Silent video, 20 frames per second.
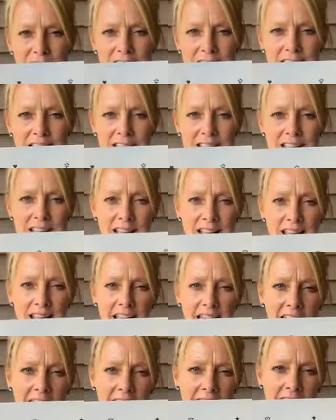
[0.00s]
trees
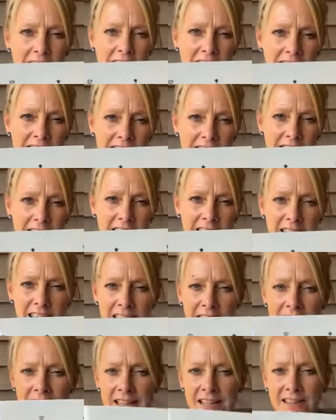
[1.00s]
and
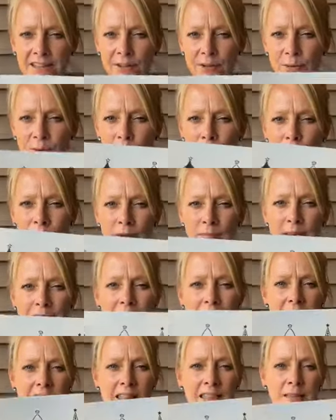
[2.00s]
then the little
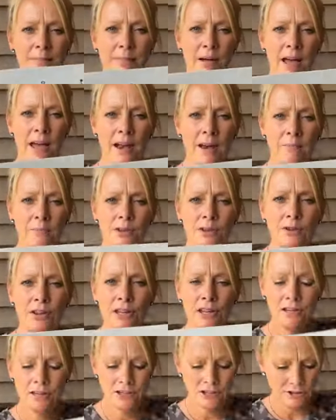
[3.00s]
ornaments at the bottom. You
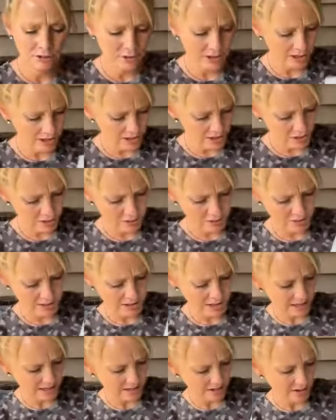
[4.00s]
could you could use
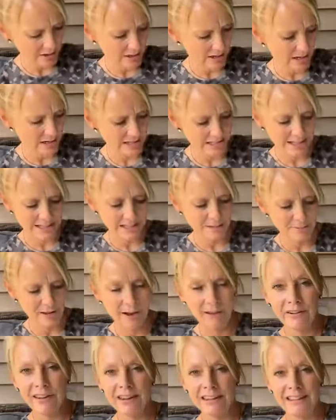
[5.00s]
these on just
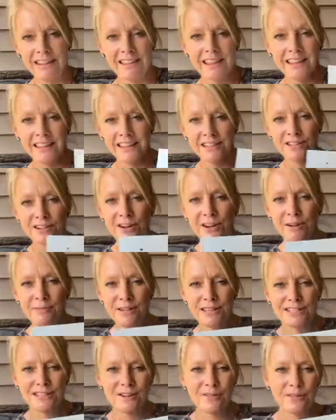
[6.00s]
about anything. These are gonna
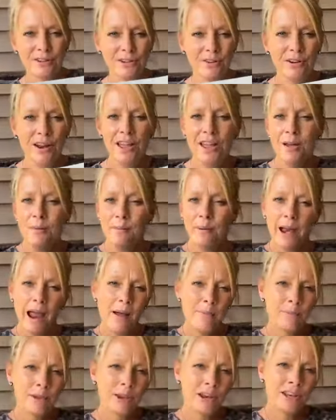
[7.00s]
be so cute. But
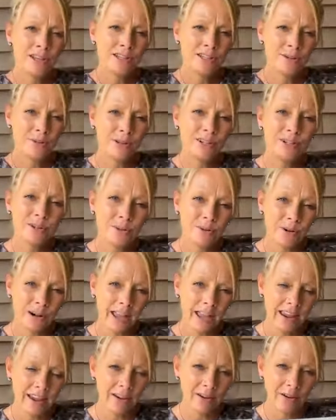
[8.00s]
I'm gonna do a
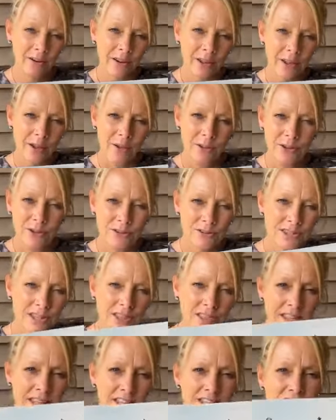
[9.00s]
door hanger
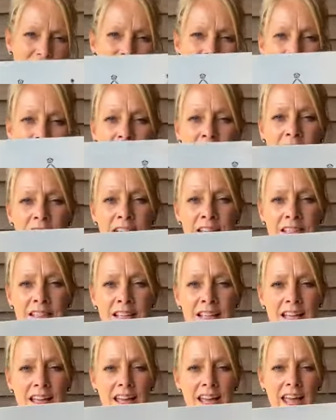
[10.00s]
using these
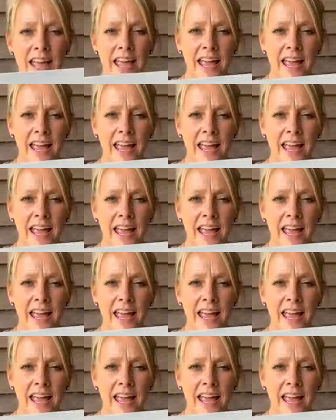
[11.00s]
trees